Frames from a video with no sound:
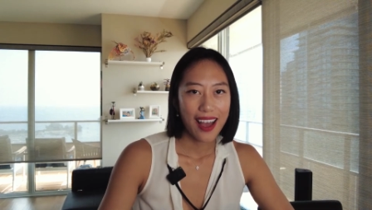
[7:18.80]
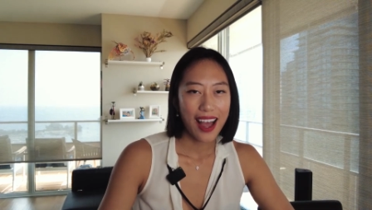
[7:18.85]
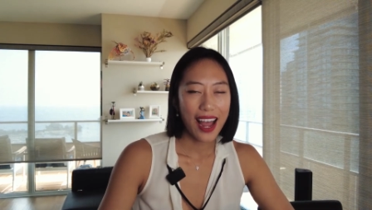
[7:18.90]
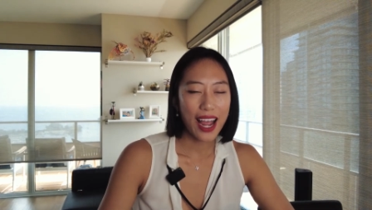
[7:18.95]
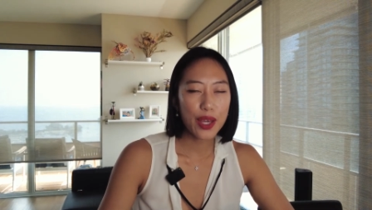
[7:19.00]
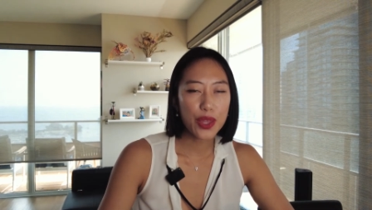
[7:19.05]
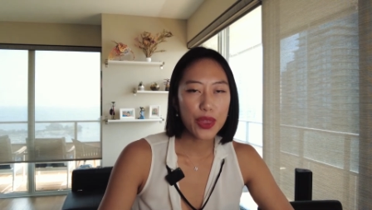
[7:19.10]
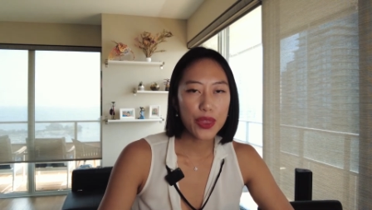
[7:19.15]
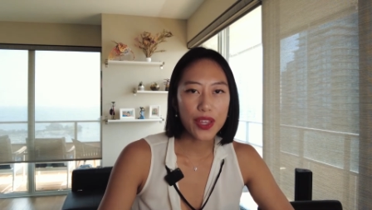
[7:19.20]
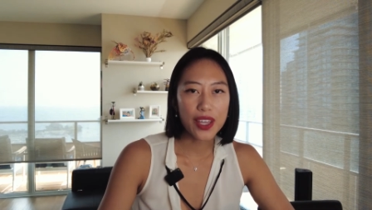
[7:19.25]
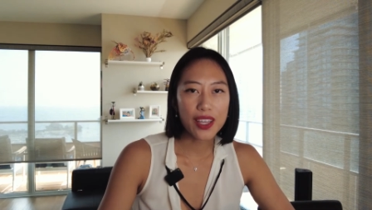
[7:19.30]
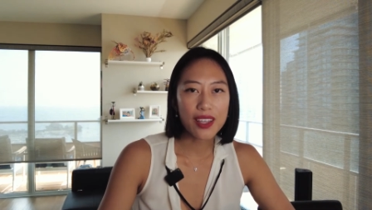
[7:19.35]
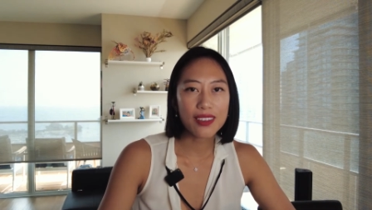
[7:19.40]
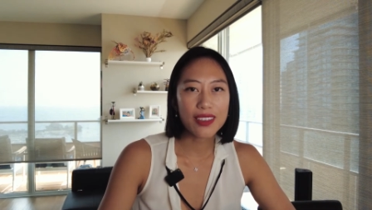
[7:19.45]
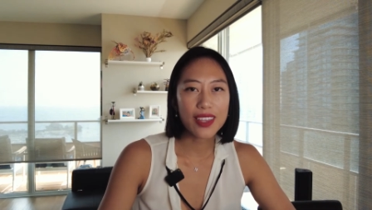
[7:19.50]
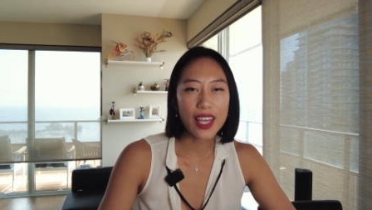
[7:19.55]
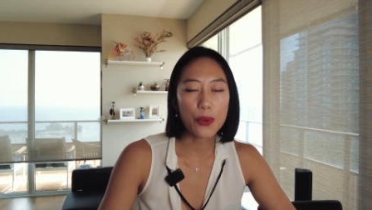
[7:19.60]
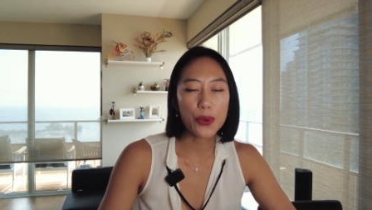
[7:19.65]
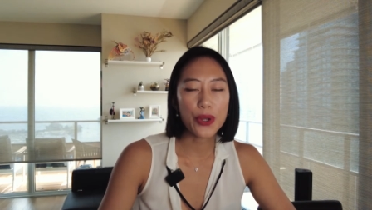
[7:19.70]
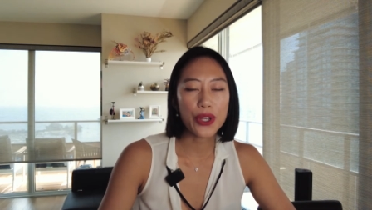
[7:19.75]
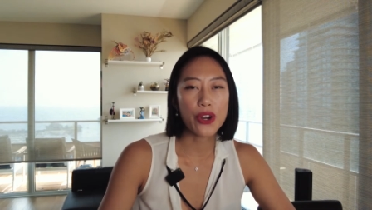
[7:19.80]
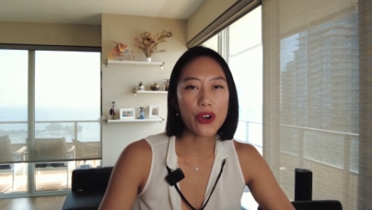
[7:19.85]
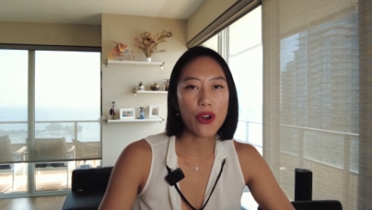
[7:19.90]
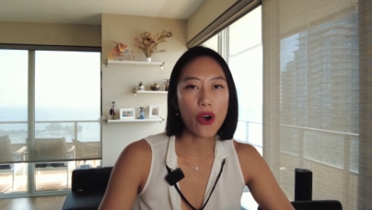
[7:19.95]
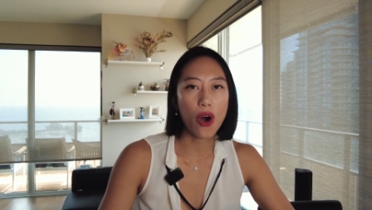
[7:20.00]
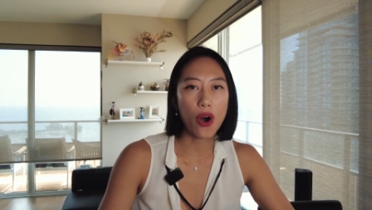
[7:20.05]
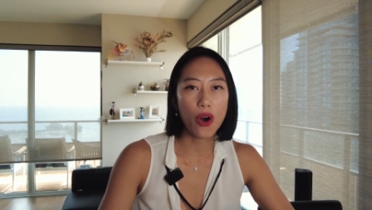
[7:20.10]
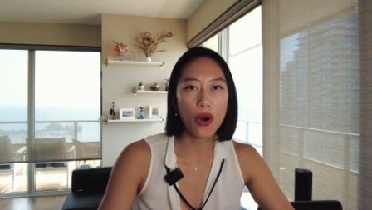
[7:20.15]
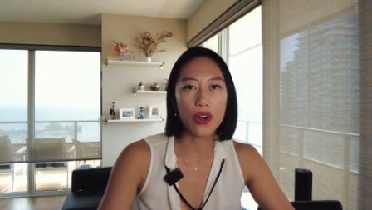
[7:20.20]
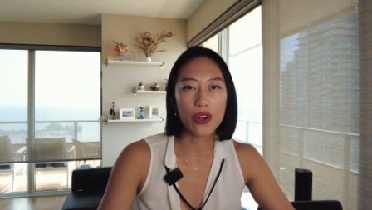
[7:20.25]
I think that we can
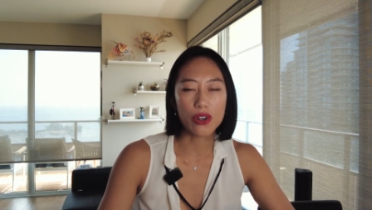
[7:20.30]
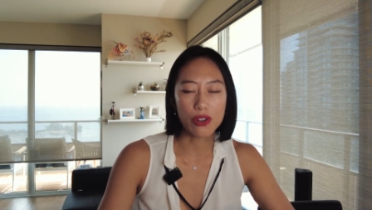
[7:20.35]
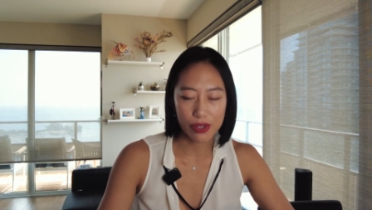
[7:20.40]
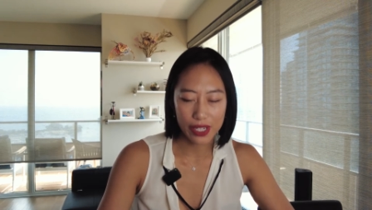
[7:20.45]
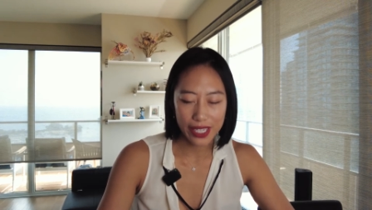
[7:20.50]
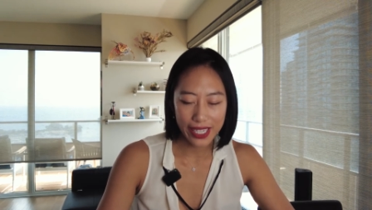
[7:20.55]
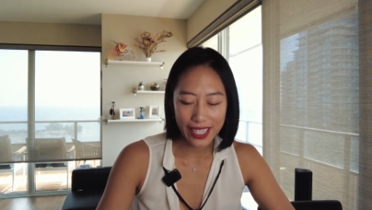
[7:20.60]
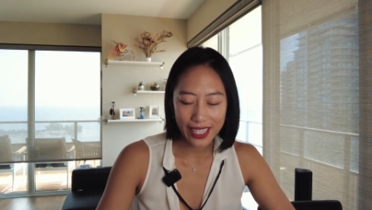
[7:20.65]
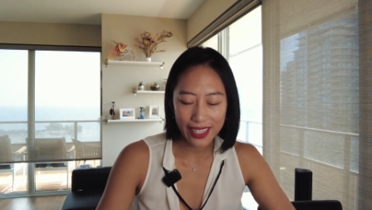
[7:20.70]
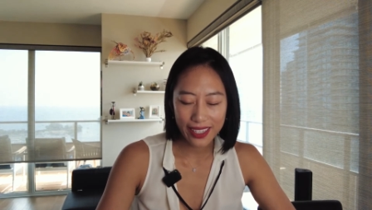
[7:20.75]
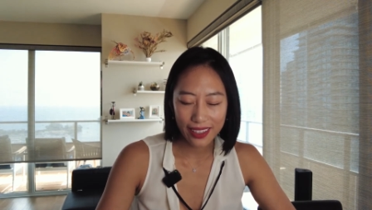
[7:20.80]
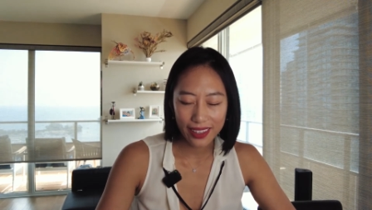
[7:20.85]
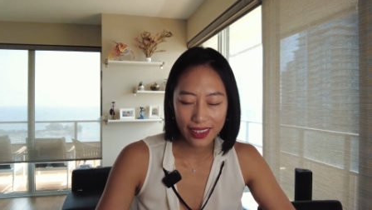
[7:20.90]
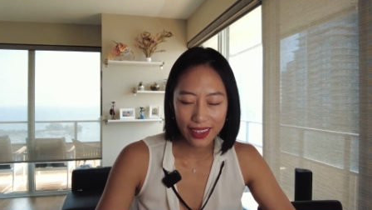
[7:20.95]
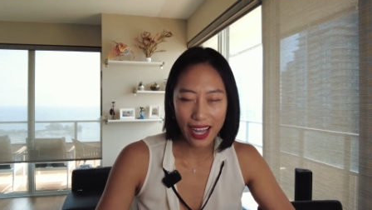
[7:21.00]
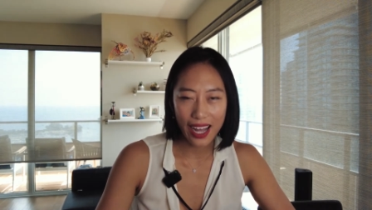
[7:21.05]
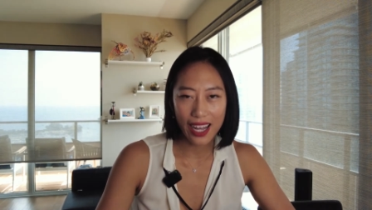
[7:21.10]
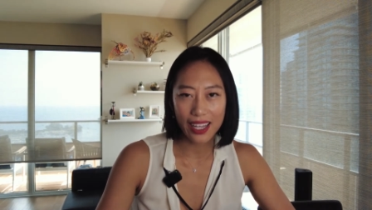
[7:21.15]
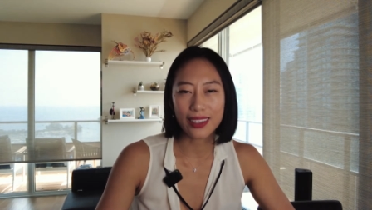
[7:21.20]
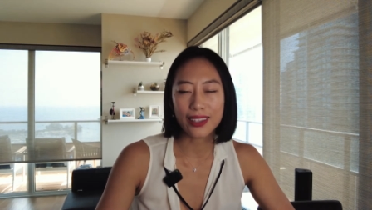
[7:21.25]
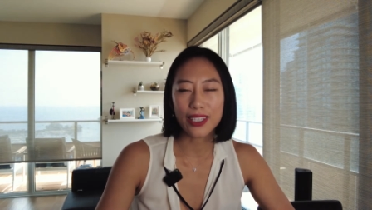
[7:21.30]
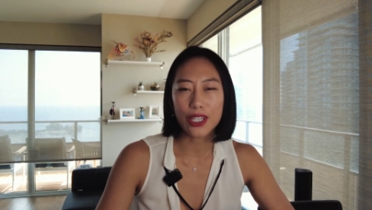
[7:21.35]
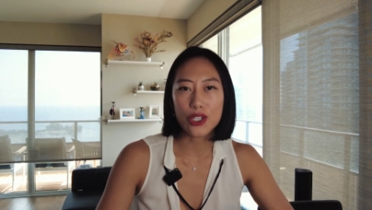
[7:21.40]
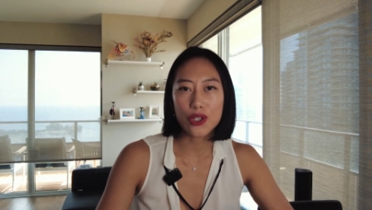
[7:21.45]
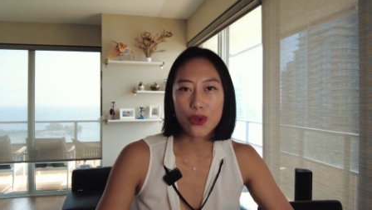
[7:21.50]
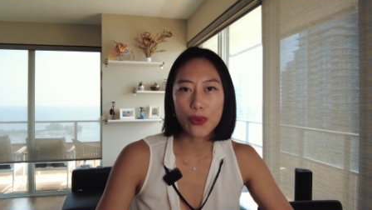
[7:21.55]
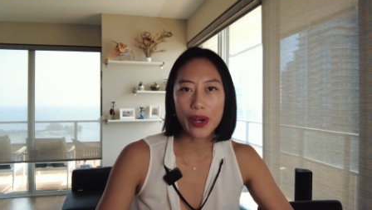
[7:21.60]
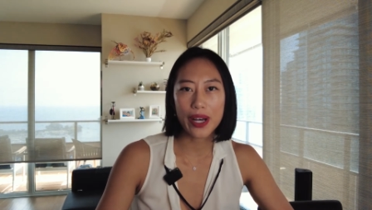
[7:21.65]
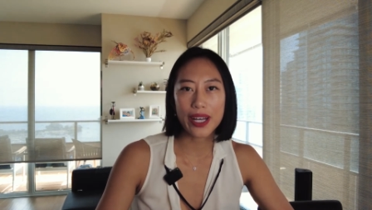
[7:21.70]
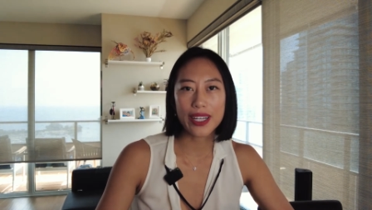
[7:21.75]
all agree that the
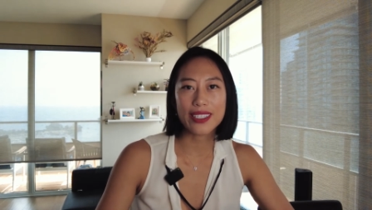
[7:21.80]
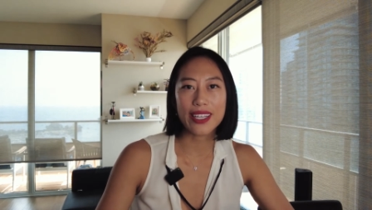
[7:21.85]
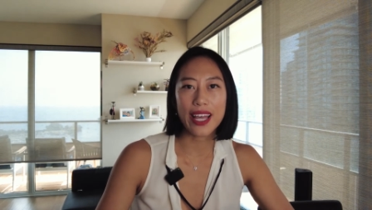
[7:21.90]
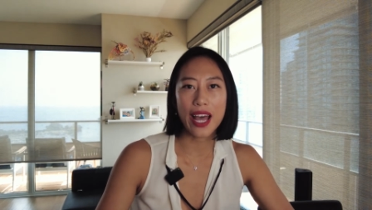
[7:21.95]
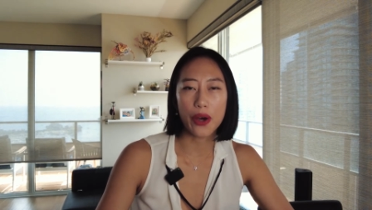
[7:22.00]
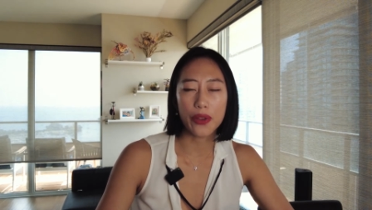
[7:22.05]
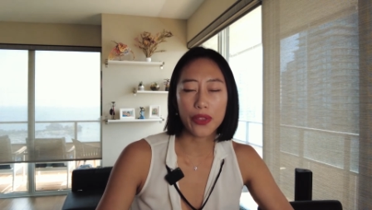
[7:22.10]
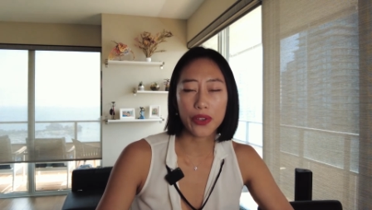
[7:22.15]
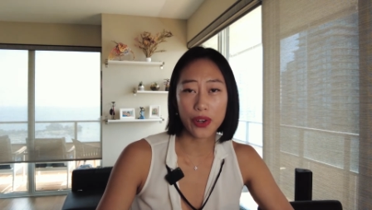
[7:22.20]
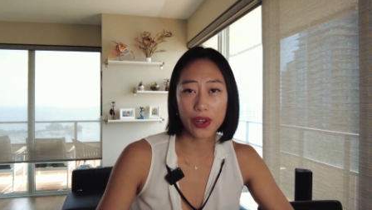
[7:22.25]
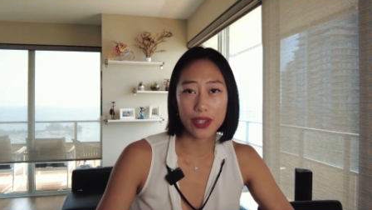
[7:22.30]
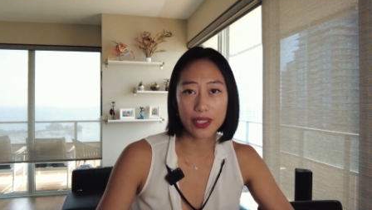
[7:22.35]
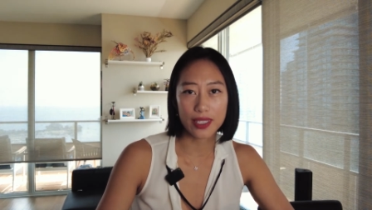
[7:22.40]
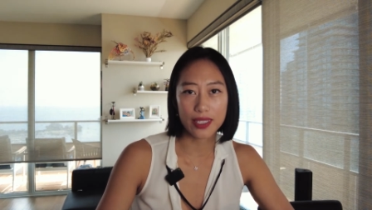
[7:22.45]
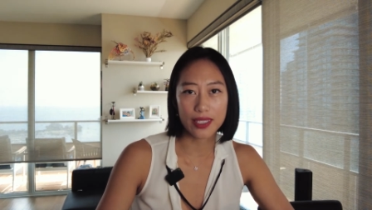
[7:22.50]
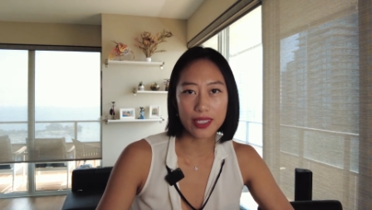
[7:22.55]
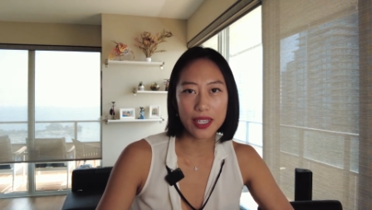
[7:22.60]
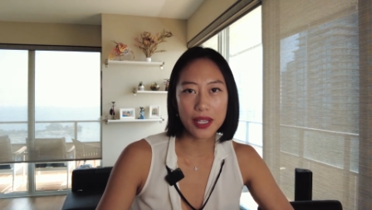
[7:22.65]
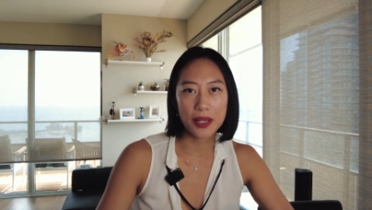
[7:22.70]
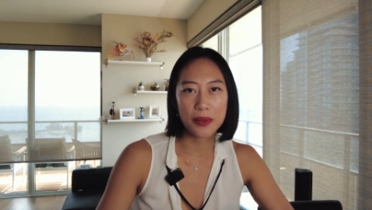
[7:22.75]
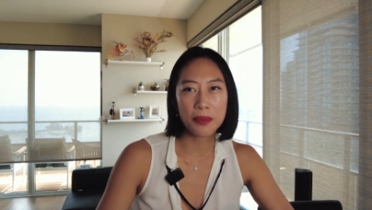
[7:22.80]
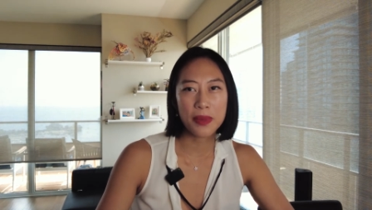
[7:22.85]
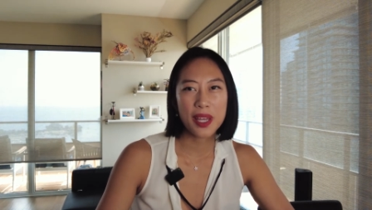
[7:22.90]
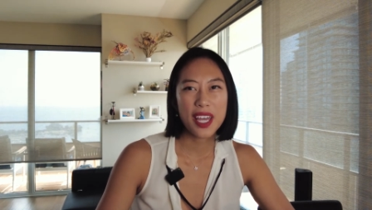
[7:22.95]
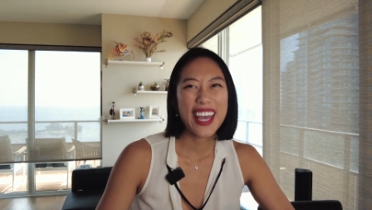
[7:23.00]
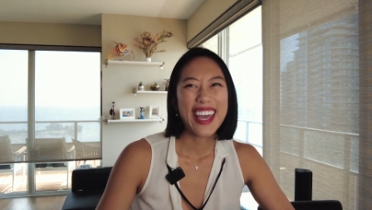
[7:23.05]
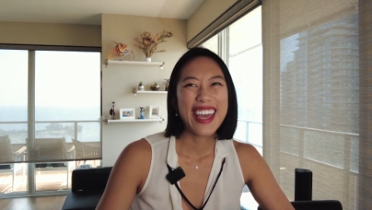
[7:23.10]
US healthcare system